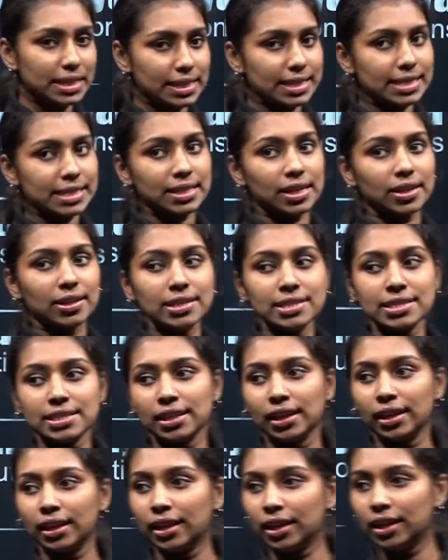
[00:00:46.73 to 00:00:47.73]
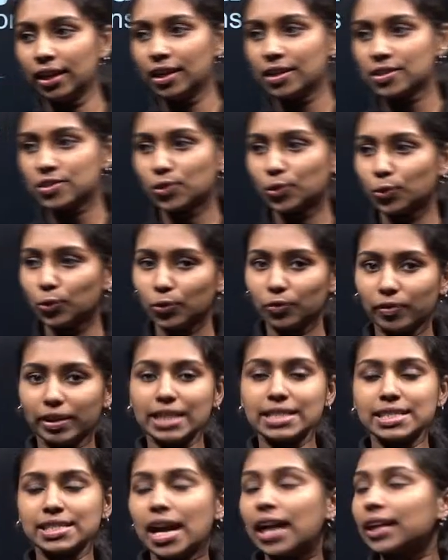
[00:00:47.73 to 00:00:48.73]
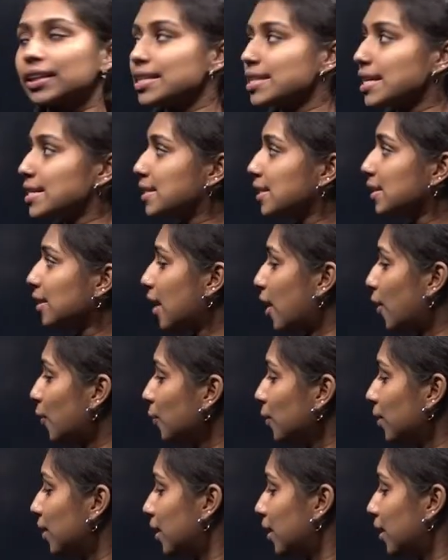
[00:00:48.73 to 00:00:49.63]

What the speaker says: and salts. So we can start the session now.